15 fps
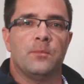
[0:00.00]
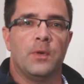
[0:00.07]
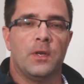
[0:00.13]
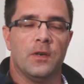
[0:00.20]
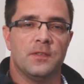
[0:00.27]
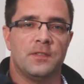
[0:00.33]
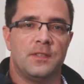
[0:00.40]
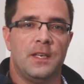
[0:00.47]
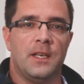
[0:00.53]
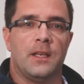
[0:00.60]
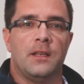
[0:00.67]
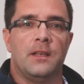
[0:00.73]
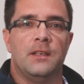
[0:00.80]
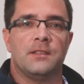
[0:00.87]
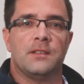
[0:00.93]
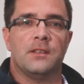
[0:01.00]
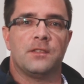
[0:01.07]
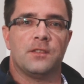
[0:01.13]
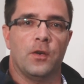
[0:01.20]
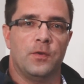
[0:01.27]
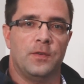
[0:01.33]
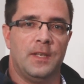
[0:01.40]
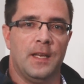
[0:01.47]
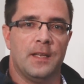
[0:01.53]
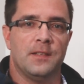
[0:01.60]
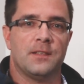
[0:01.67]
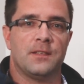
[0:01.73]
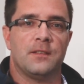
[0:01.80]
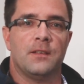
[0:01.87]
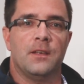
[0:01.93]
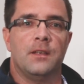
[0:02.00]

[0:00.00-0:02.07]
Because zinc is so dense,